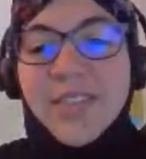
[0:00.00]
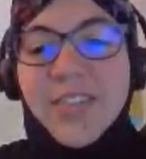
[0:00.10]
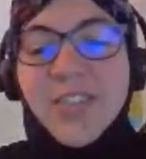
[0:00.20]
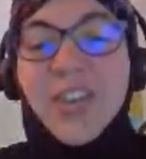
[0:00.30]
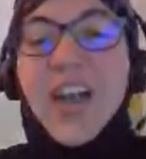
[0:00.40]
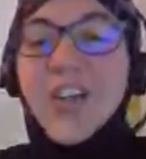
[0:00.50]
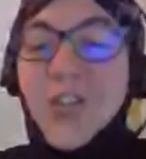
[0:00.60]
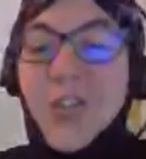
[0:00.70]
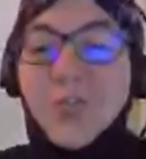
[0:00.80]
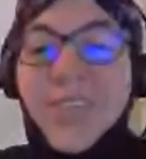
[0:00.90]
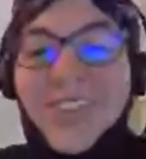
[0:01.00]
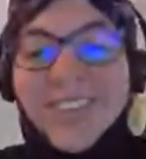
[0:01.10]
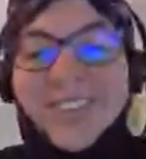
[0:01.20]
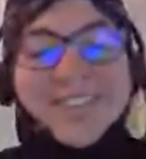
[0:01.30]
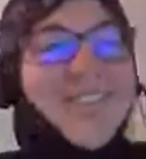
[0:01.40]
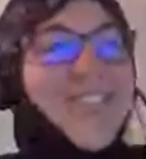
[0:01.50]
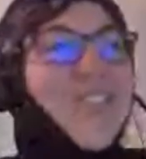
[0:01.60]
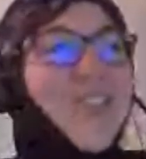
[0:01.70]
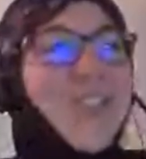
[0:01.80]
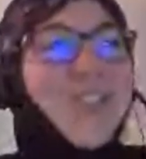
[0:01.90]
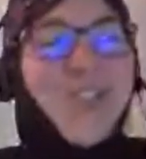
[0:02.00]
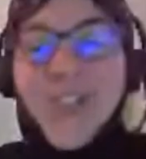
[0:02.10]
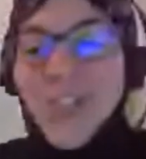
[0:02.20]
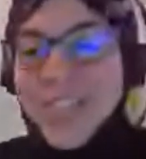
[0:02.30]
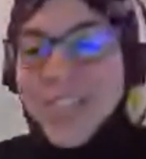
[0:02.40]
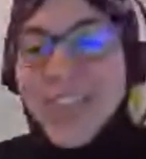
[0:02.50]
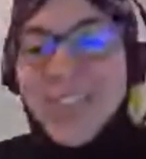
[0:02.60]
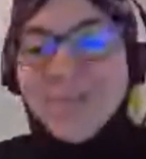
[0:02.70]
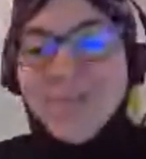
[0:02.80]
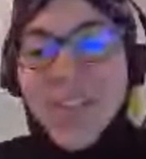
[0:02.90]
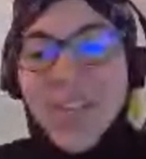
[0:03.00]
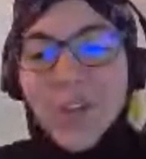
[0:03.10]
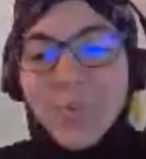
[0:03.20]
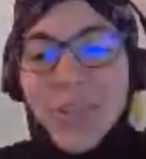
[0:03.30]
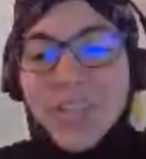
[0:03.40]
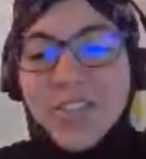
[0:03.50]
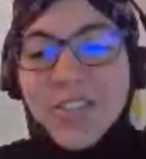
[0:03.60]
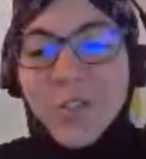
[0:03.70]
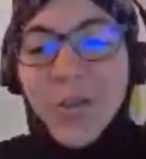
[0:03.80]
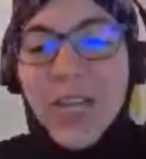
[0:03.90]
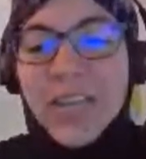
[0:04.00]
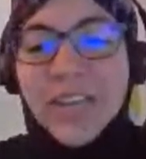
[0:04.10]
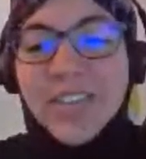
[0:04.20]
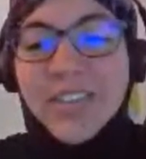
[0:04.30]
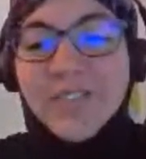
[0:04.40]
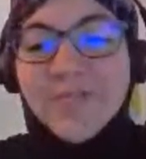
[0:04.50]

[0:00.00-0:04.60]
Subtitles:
It's a large topic. It's in short time. I hope that you will like it.